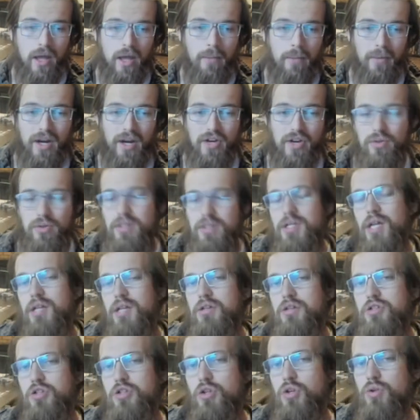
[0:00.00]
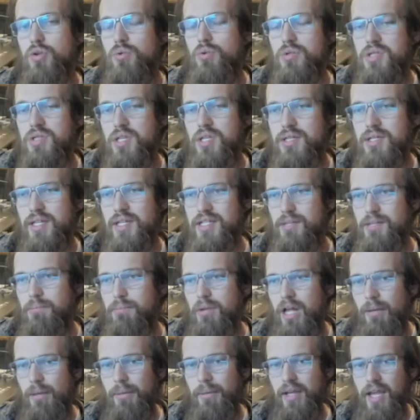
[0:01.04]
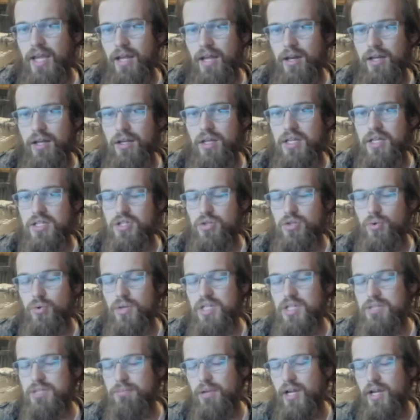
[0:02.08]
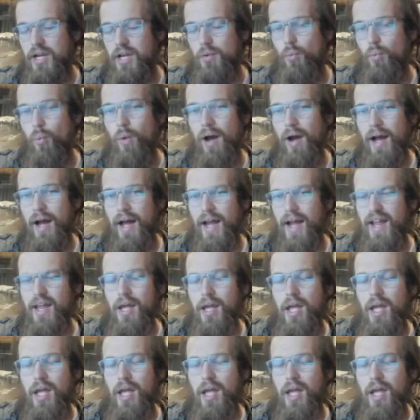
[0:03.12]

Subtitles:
but I do intend to use this as a plot mechanic as to explain why